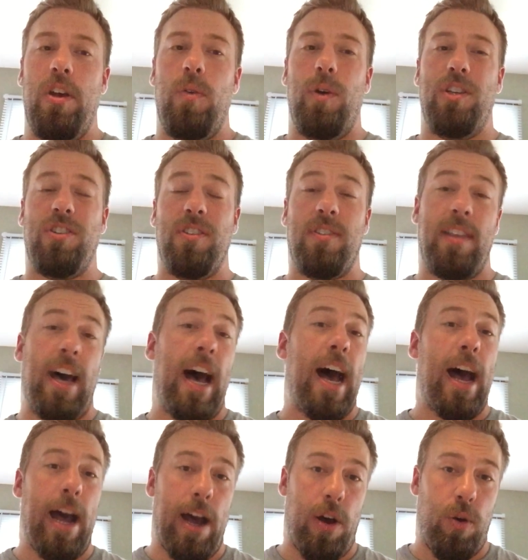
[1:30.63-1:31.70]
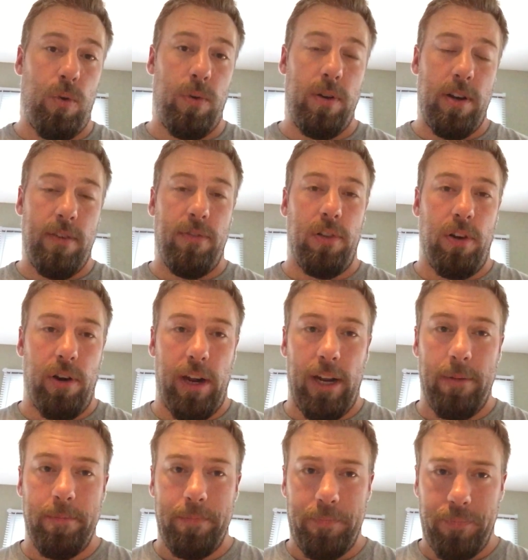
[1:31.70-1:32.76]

which is the how of learning.